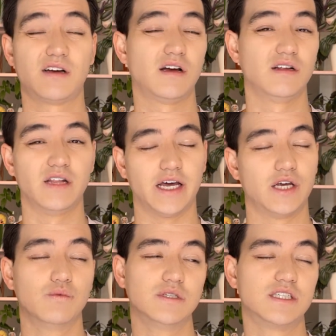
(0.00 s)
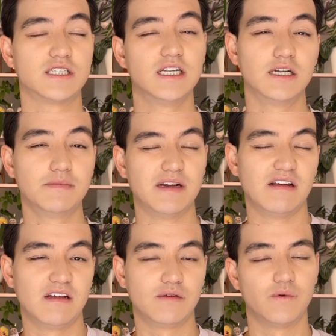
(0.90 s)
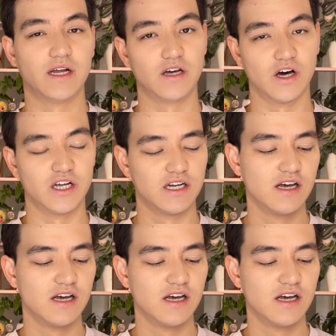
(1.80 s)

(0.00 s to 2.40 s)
like, it was just a little bit when I got it.